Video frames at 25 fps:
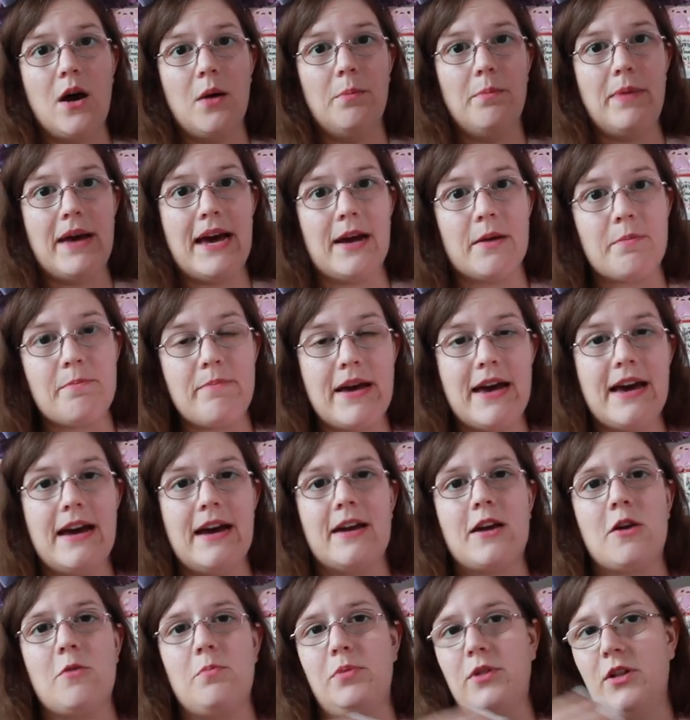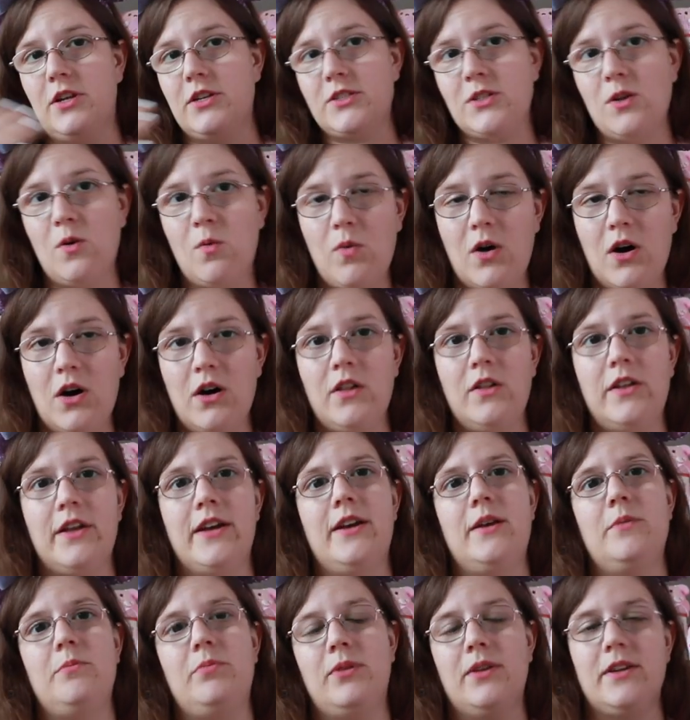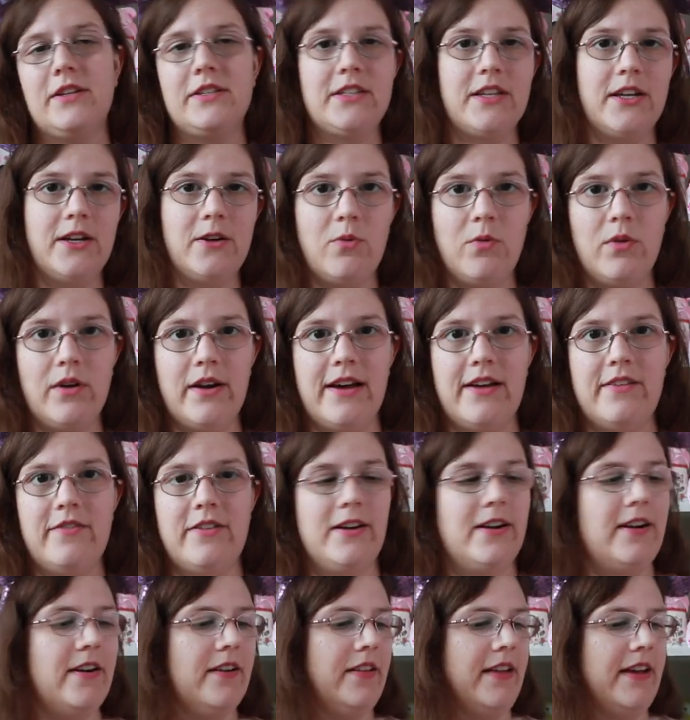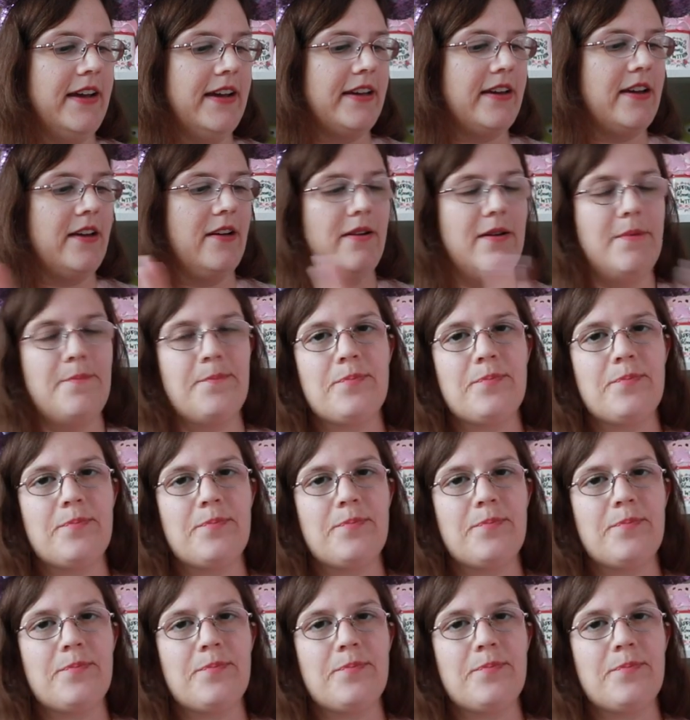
a backpack plus a wallet plus like whatever, like